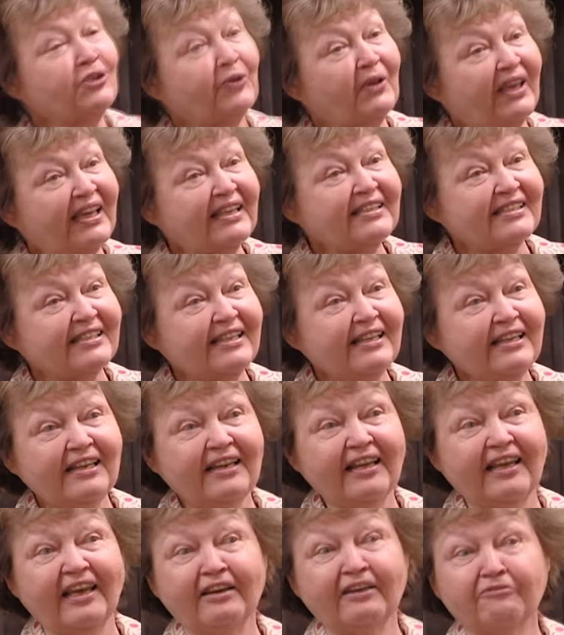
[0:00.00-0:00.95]
together
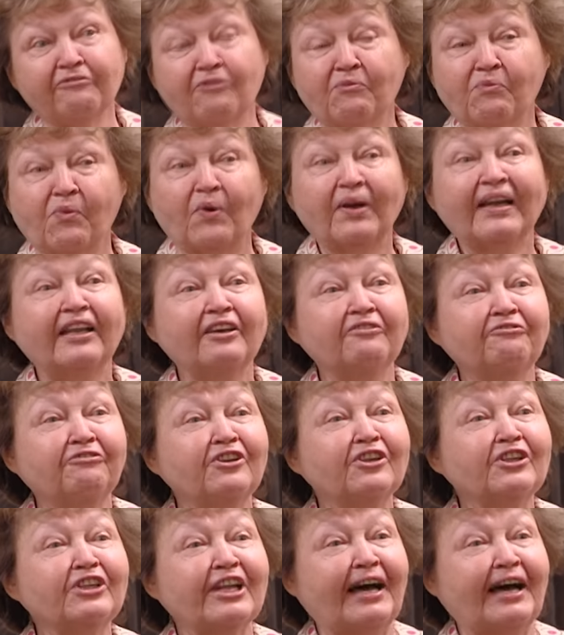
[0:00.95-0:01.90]
and they have a
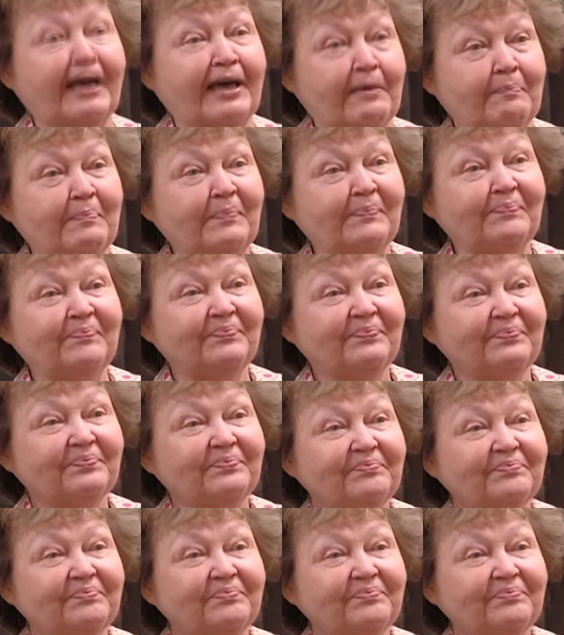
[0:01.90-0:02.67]
wonderful time. I